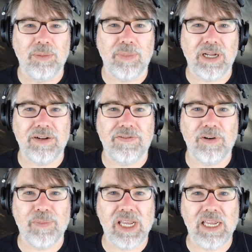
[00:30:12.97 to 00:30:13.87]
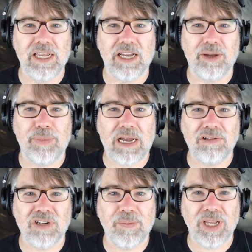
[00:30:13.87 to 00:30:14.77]
but for me,
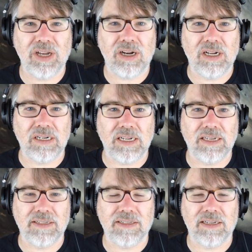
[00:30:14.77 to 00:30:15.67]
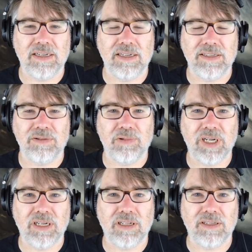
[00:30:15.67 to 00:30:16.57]
Boundary Beyond is a
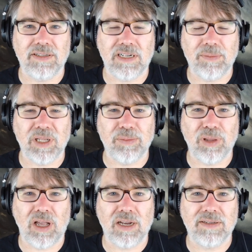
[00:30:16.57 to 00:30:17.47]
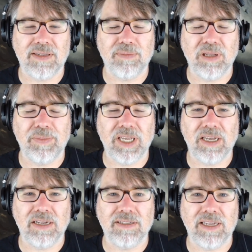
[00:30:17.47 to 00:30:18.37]
real stumbling block, simply
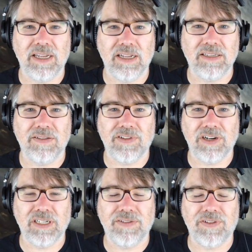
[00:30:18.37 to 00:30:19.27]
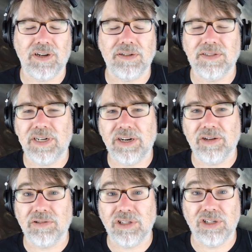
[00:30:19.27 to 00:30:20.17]
because it is a very difficult
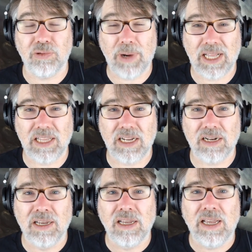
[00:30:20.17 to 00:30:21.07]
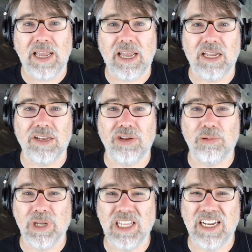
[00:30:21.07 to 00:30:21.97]
scenario to do well in, and
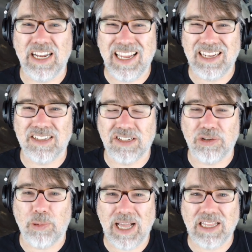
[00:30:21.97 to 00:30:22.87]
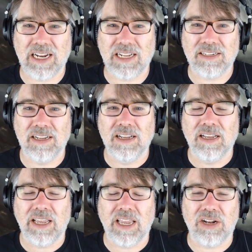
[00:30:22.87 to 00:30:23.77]
you really need to do well in it
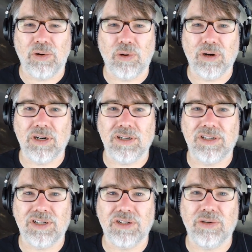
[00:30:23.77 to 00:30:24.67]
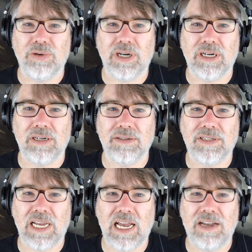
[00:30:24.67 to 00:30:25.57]
in order to
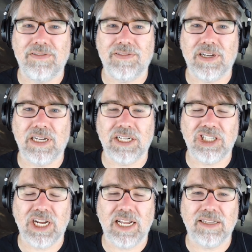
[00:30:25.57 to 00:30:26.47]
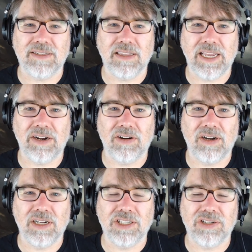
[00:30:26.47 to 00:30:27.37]
have a chance later
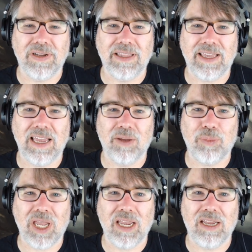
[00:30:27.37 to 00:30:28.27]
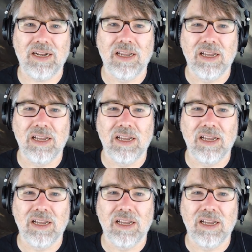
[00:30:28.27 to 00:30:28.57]
on during the campaign.